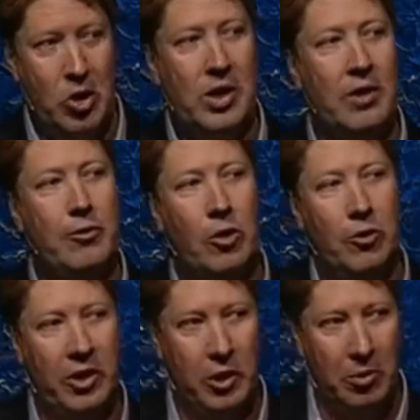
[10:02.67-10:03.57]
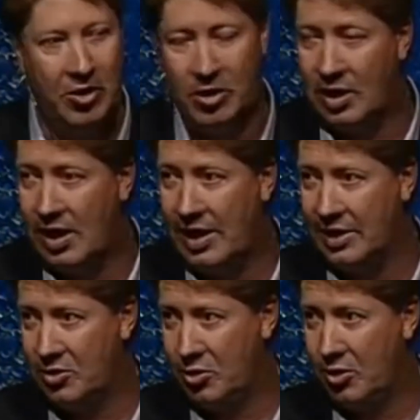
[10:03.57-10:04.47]
you can fulfill the mission God
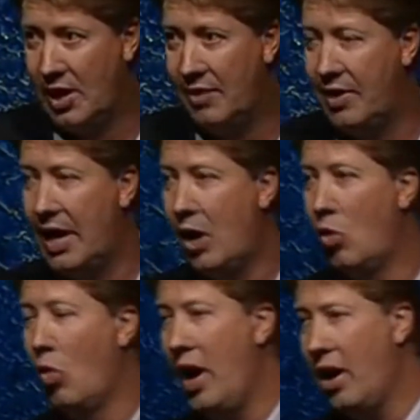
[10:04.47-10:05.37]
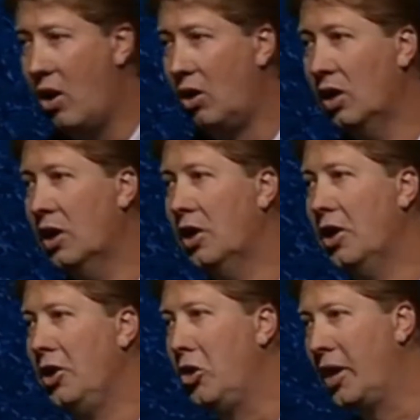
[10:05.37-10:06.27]
has on your life and how well
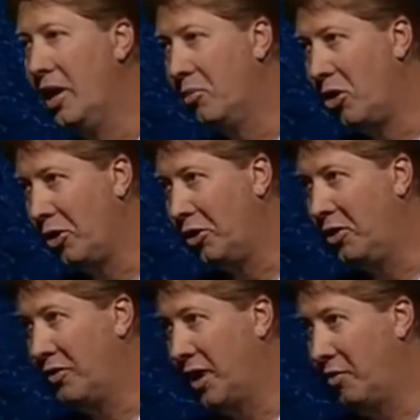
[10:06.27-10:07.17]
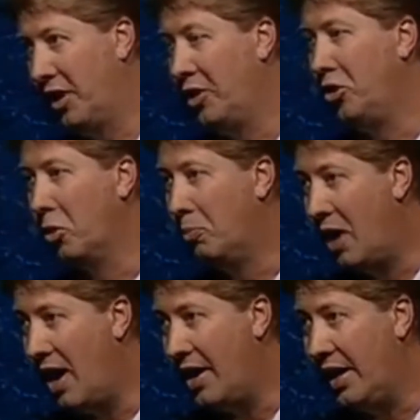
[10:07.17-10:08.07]
you can impart to your family. Your
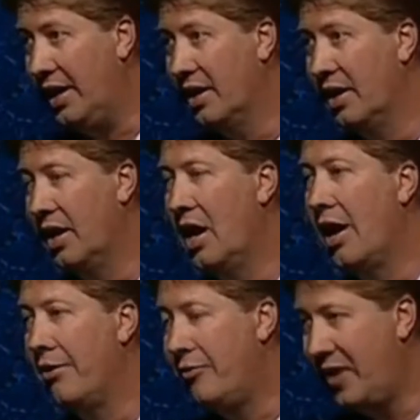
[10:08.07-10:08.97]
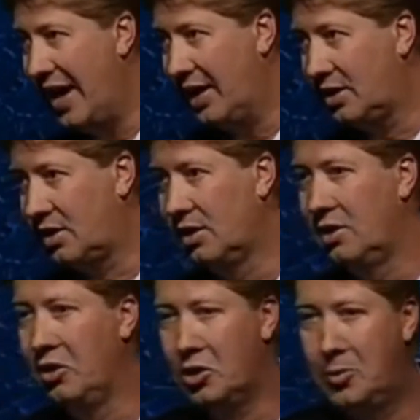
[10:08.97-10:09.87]
body affects
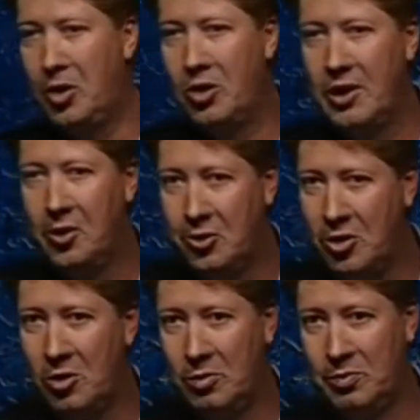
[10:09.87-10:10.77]
your spirit and your soul.